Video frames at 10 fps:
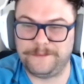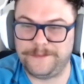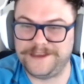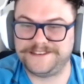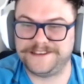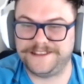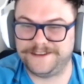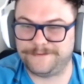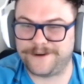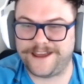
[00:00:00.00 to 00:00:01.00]

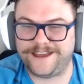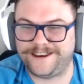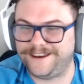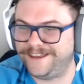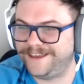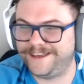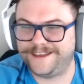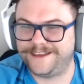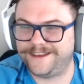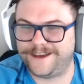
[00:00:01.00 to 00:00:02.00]
basically ran
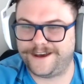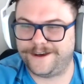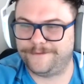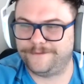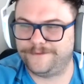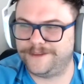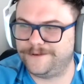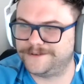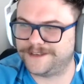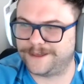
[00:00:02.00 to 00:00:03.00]
um it
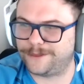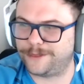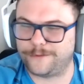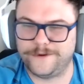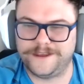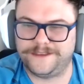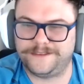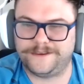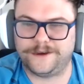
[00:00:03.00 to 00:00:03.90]
was like three